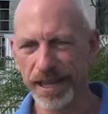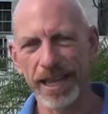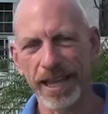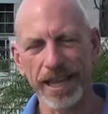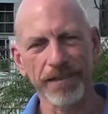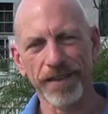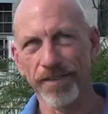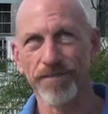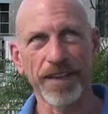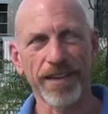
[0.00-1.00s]

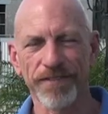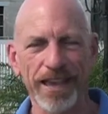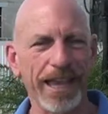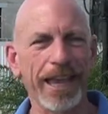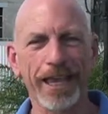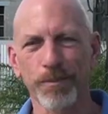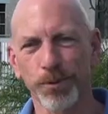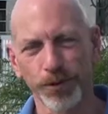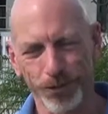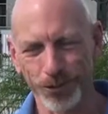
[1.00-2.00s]
FAA
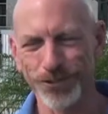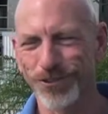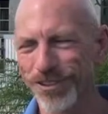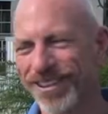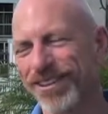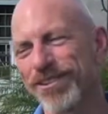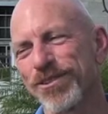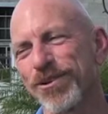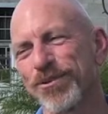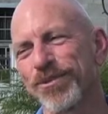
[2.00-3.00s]
approvals for
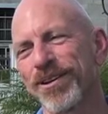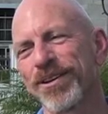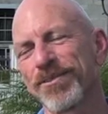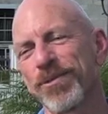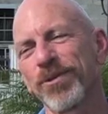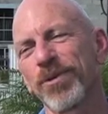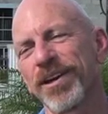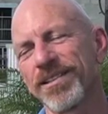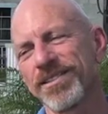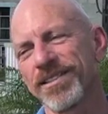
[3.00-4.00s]
the
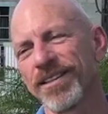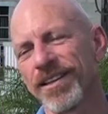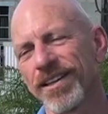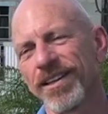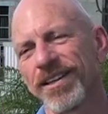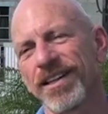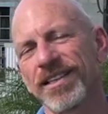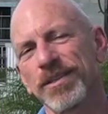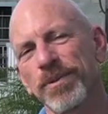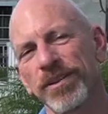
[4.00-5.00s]
runways. And I
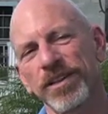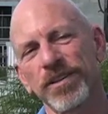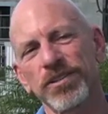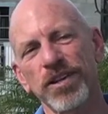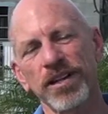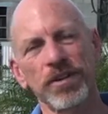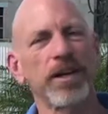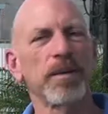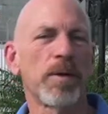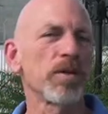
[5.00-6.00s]
said, well, they're trying to
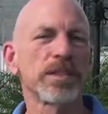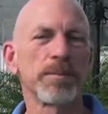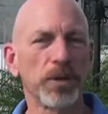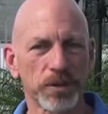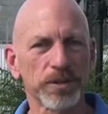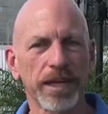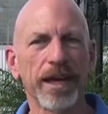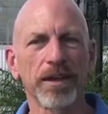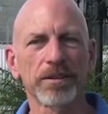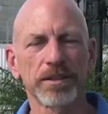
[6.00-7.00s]
create a multimodal
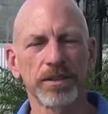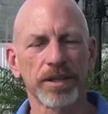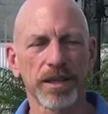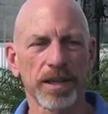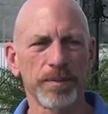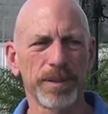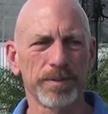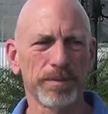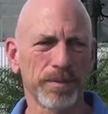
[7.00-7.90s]
town. You can come in